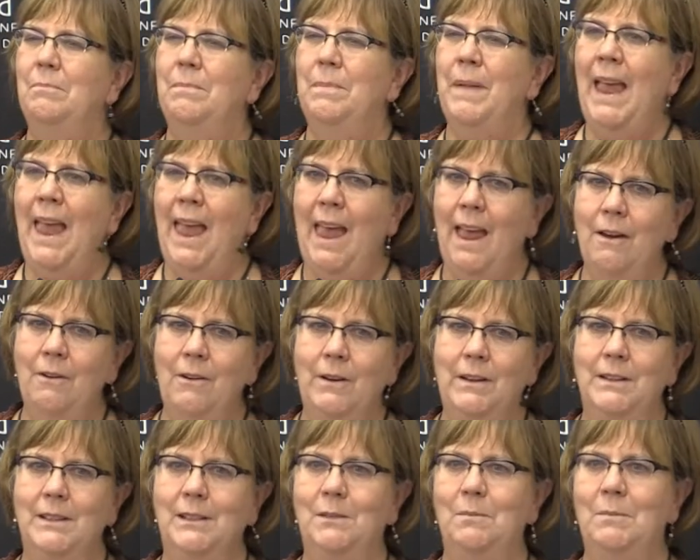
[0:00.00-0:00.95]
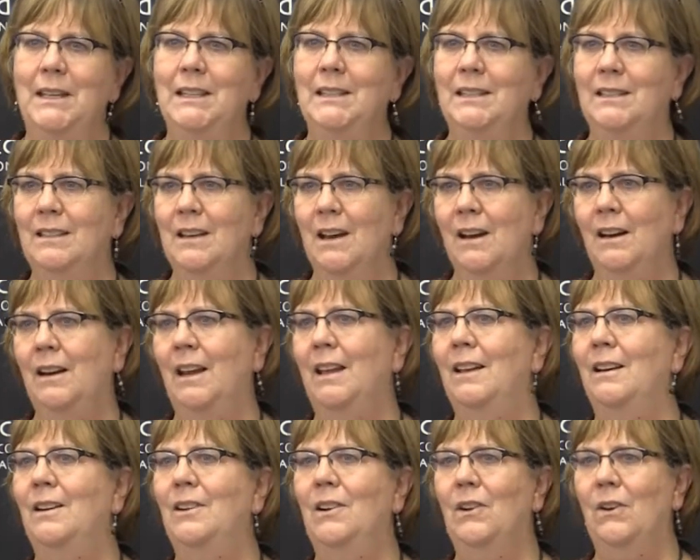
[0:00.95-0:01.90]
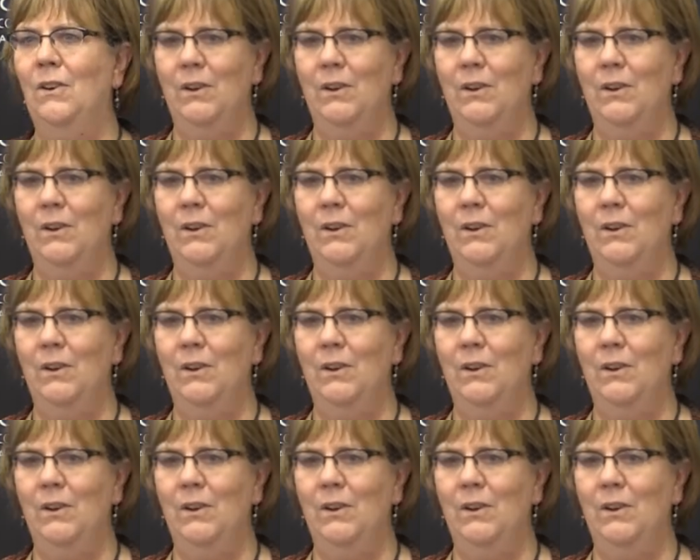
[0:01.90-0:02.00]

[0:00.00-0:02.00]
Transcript: parents may start at an